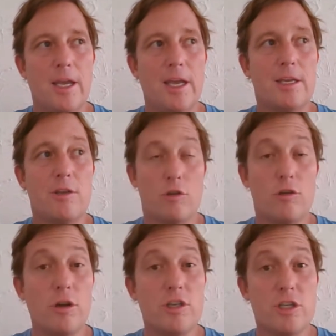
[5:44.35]
You
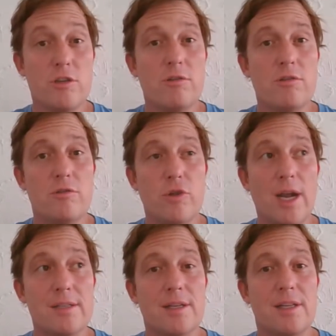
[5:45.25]
could
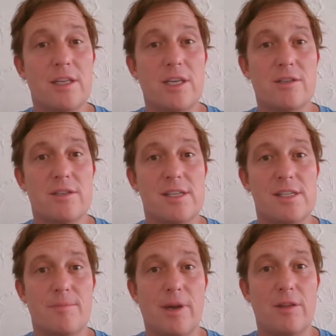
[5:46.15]
drastically change your
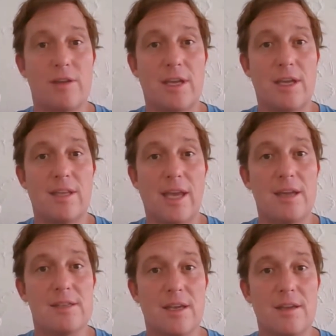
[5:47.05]
system by looking at the
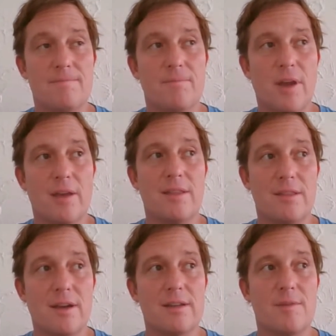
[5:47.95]
exit. I think
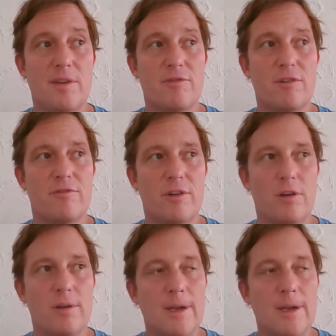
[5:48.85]
that can be fruitful.